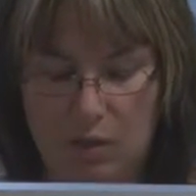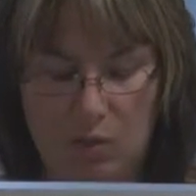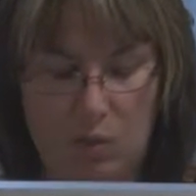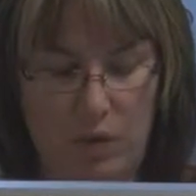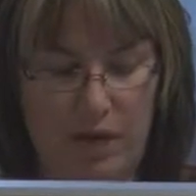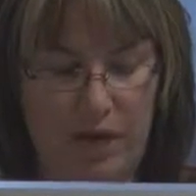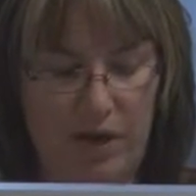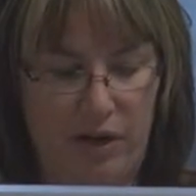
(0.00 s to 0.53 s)

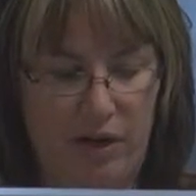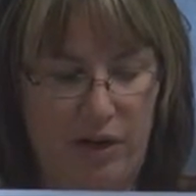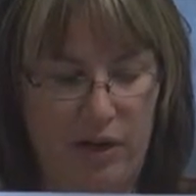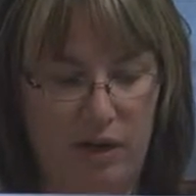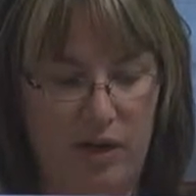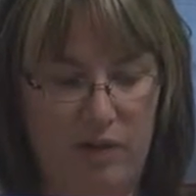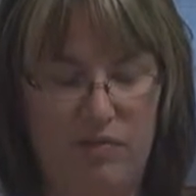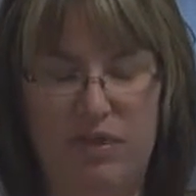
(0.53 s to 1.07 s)
where
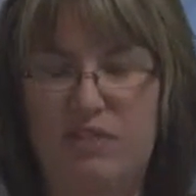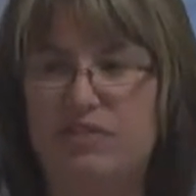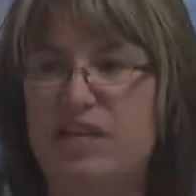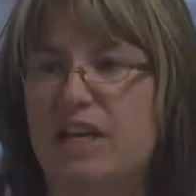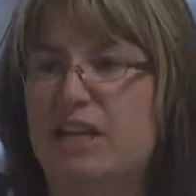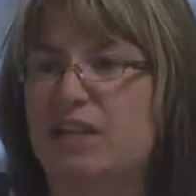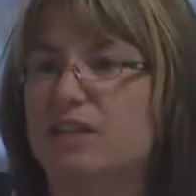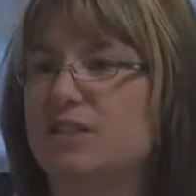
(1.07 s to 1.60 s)
they've
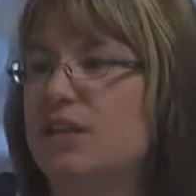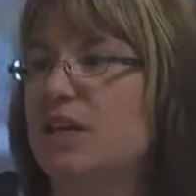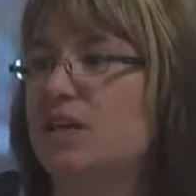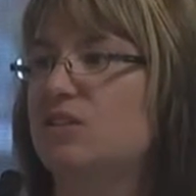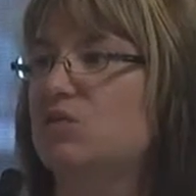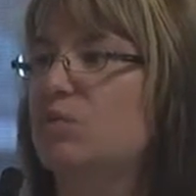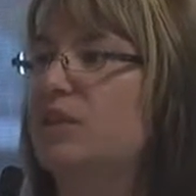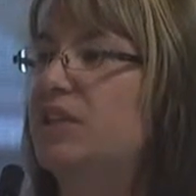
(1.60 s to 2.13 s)
taken a
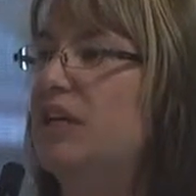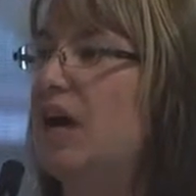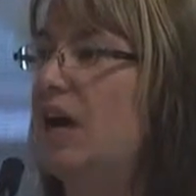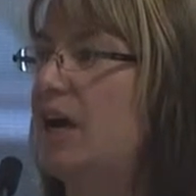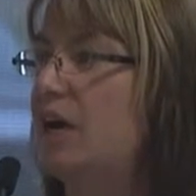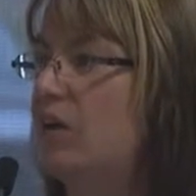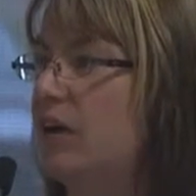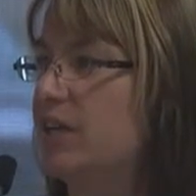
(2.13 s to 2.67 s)
test with the
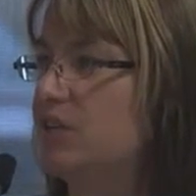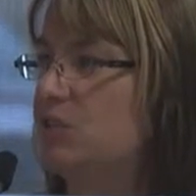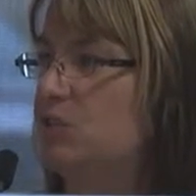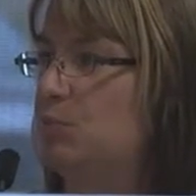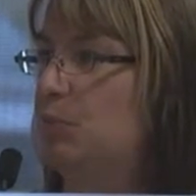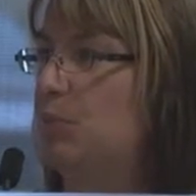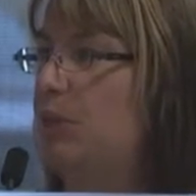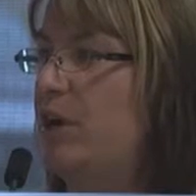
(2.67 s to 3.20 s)
IRS to
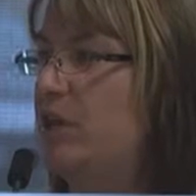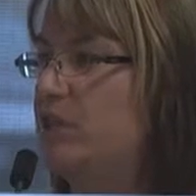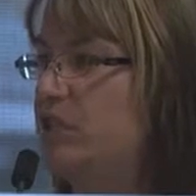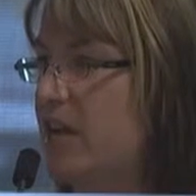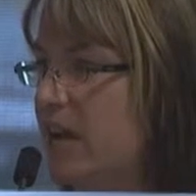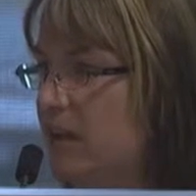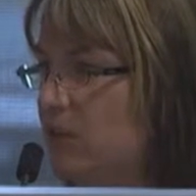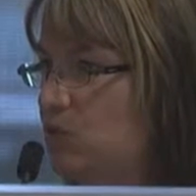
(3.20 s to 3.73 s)
prepare
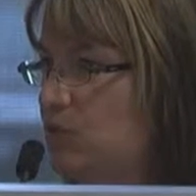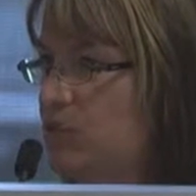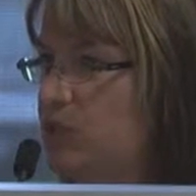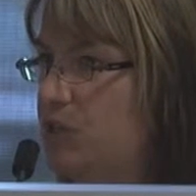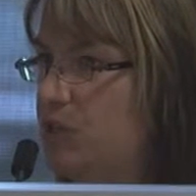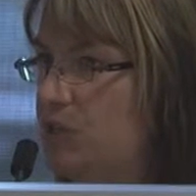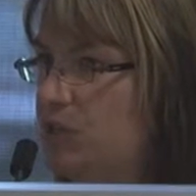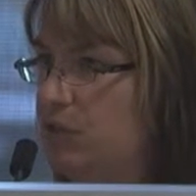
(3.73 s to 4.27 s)
tax
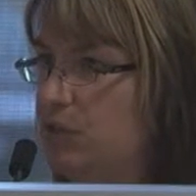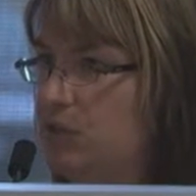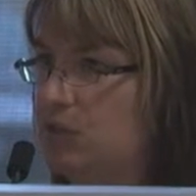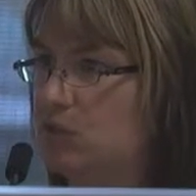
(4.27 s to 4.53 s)
returns.